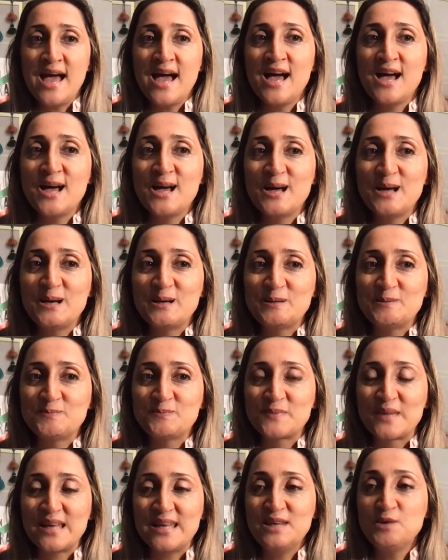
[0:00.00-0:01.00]

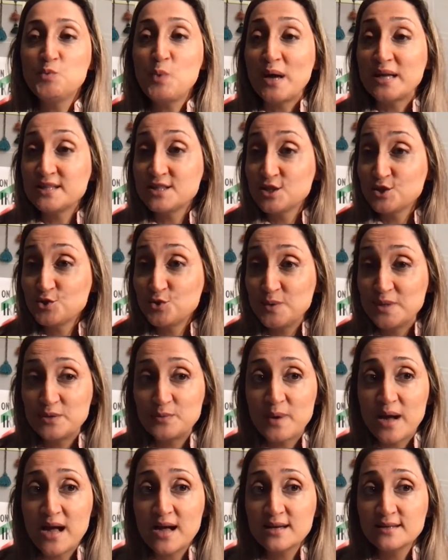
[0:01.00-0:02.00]
Um, he went to
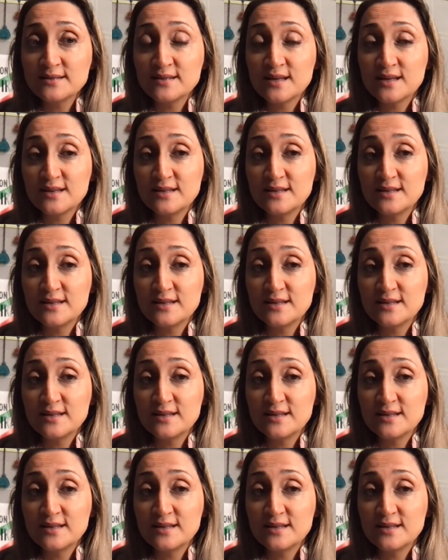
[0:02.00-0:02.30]
Iran